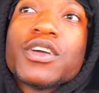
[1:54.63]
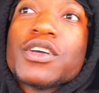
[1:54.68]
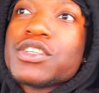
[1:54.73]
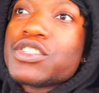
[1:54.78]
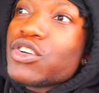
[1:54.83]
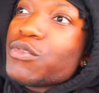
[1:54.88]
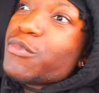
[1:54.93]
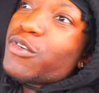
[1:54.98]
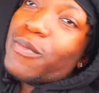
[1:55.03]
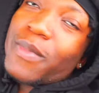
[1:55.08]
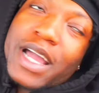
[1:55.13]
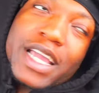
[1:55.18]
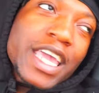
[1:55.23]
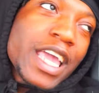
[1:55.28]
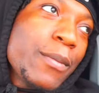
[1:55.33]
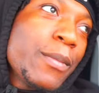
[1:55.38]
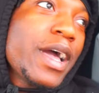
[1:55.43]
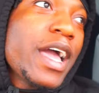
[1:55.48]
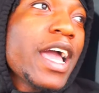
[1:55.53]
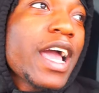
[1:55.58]
So boom, I
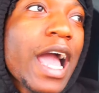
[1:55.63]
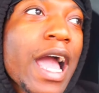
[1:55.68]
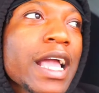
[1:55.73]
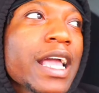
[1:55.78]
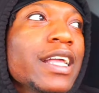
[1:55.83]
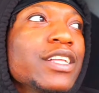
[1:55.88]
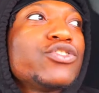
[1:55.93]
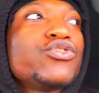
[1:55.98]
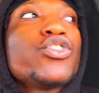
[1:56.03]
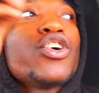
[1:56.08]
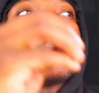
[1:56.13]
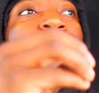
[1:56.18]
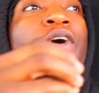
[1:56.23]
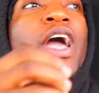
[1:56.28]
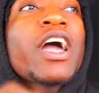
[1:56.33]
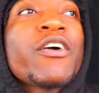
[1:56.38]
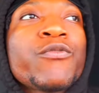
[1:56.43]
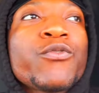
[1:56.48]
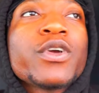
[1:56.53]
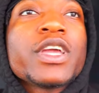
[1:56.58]
came out, I drove
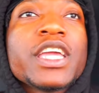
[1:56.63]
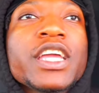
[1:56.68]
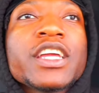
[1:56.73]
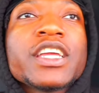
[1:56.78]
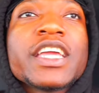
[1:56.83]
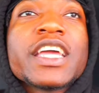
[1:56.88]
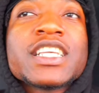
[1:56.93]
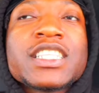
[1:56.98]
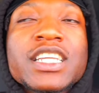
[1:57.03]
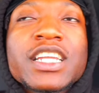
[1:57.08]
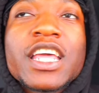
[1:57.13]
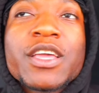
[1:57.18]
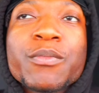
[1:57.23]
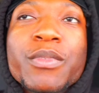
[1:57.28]
halfway here yesterday,